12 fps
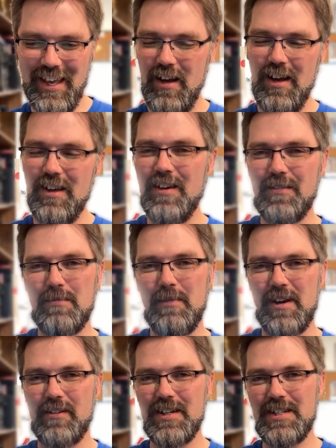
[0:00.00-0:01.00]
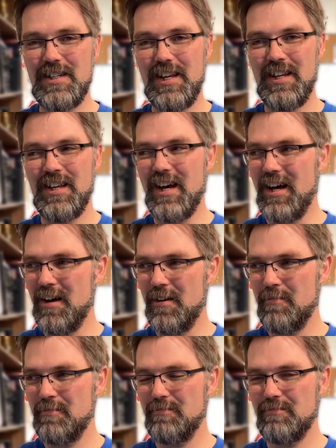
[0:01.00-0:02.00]
You have some interesting
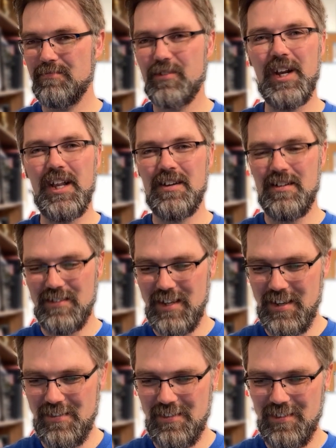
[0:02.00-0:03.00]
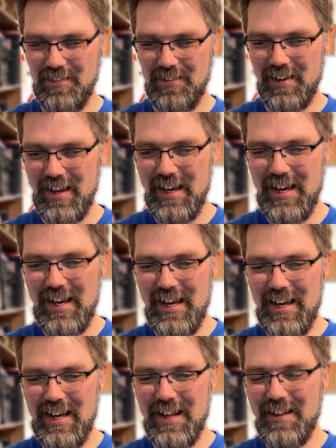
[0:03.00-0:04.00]
um, reading tastes.
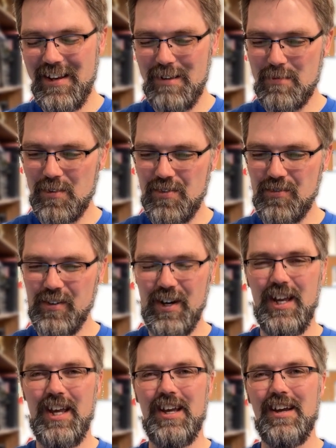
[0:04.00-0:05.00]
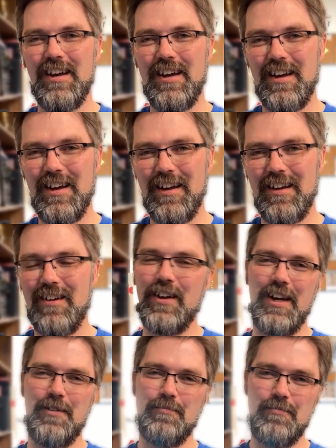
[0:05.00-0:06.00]
And then number three,
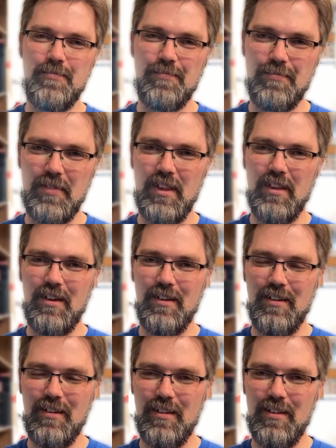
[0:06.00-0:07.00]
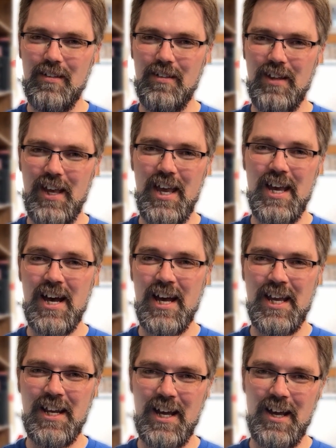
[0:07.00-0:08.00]
okay, the A I
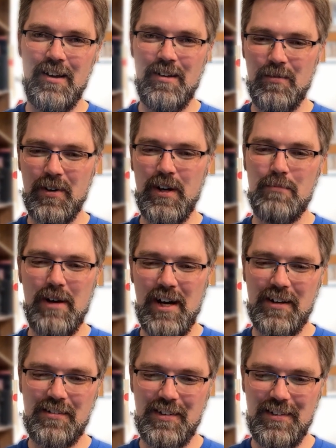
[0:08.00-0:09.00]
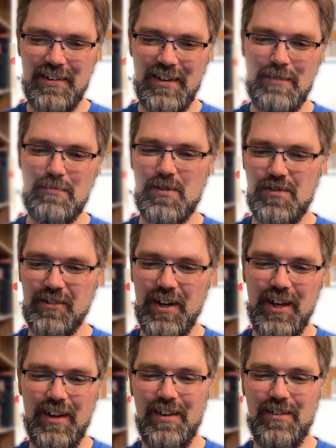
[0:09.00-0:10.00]
and I, we're going to box, because at number
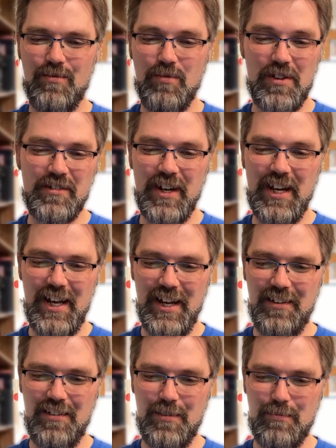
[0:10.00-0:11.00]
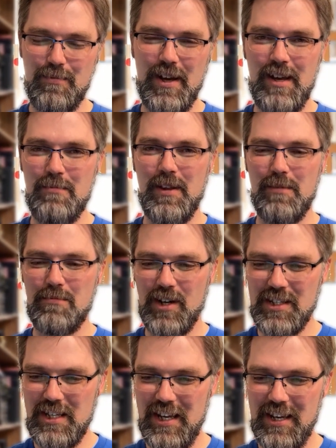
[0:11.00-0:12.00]
three is Wuthering Heights by Emily
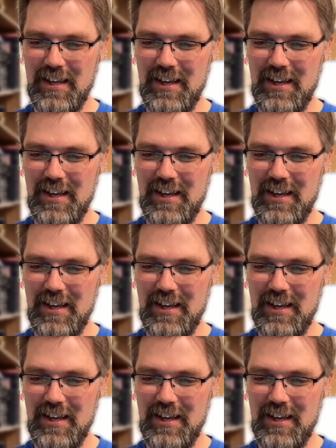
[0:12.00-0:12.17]
Bronte.